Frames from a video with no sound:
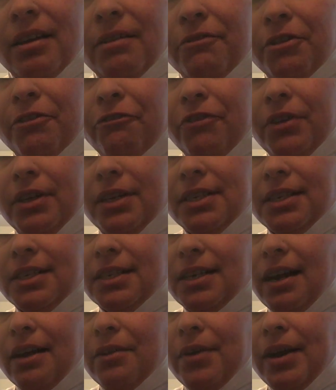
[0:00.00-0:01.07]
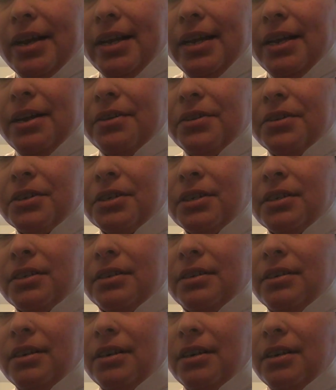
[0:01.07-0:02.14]
if you feel inside right here, there's
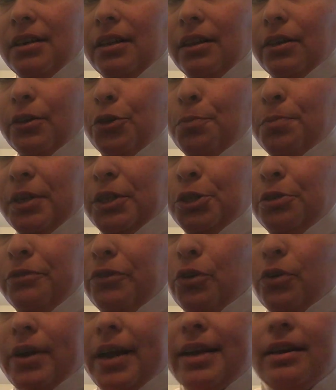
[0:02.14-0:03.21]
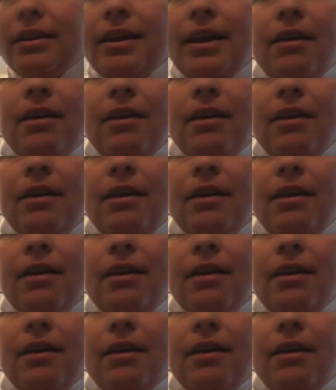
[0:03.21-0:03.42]
a loop that you've created